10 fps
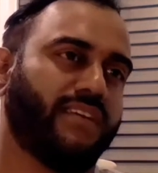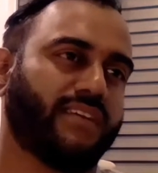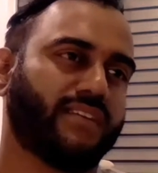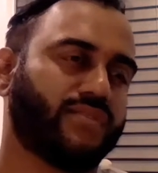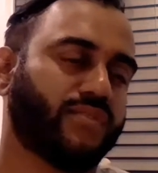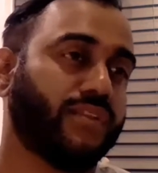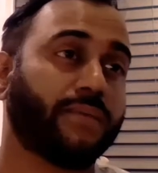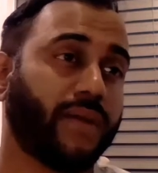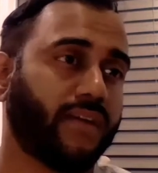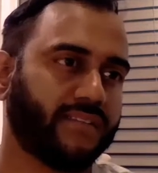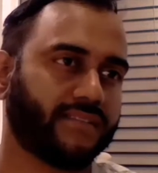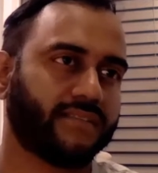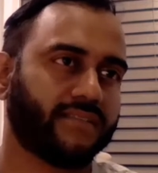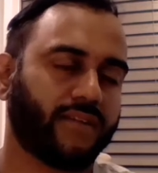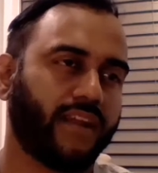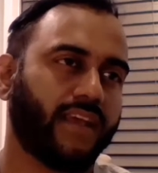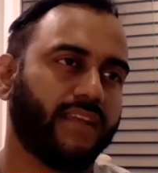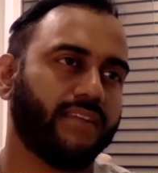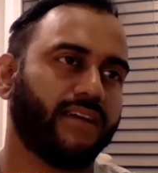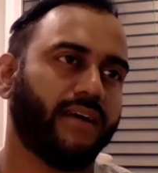control, like parrots, right?
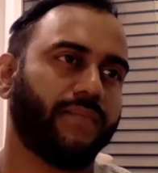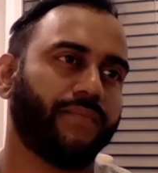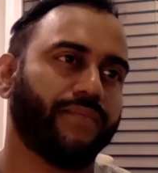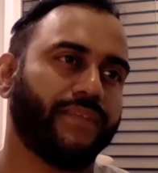And